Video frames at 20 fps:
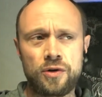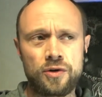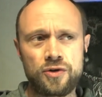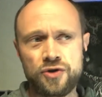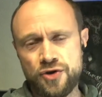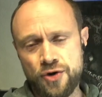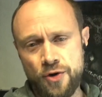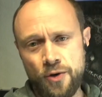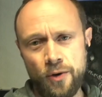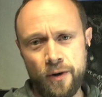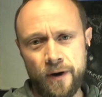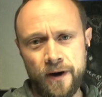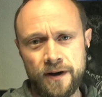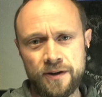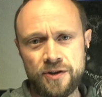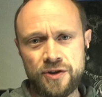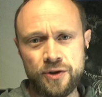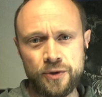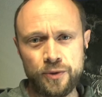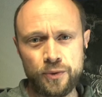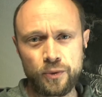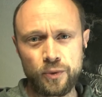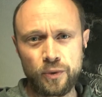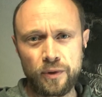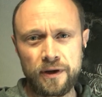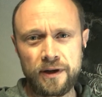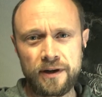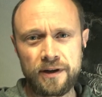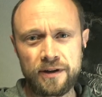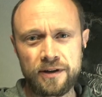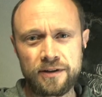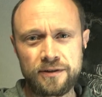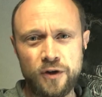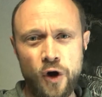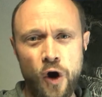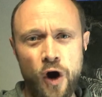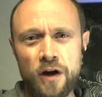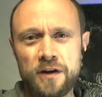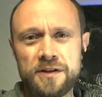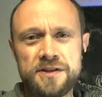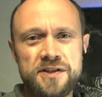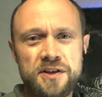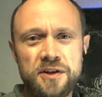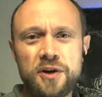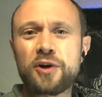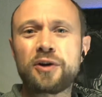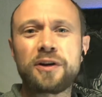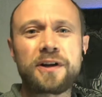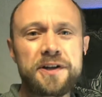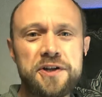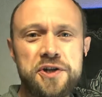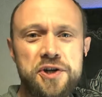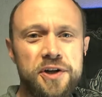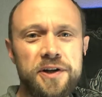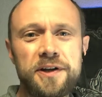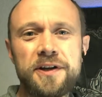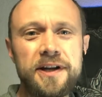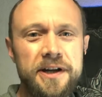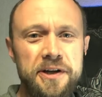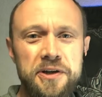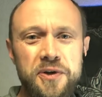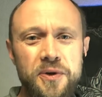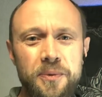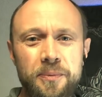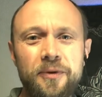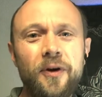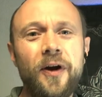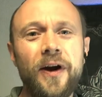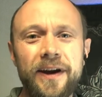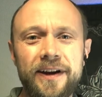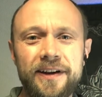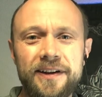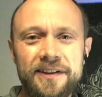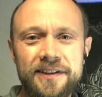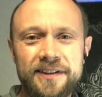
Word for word: drawing to cause a collision in your brain